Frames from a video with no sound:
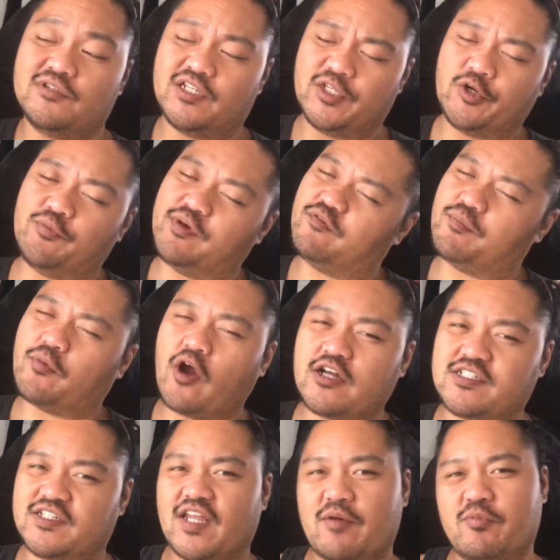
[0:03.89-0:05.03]
It's a little bit of a
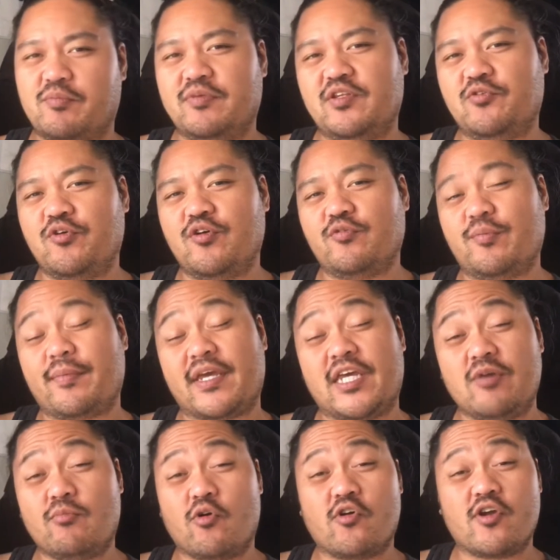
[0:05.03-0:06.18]
project that I'm gonna be doing with the
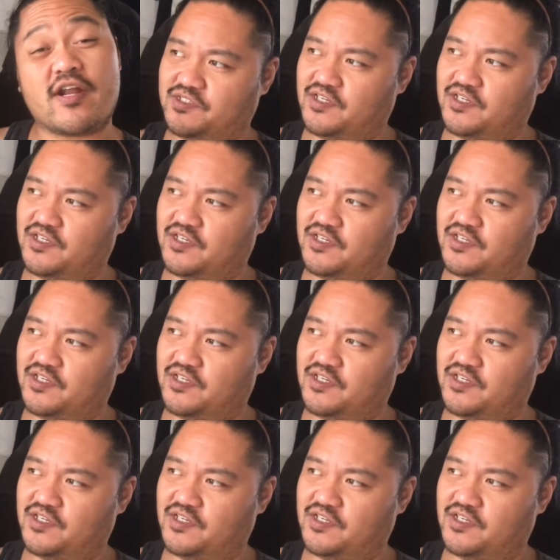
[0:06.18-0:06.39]
keyboard.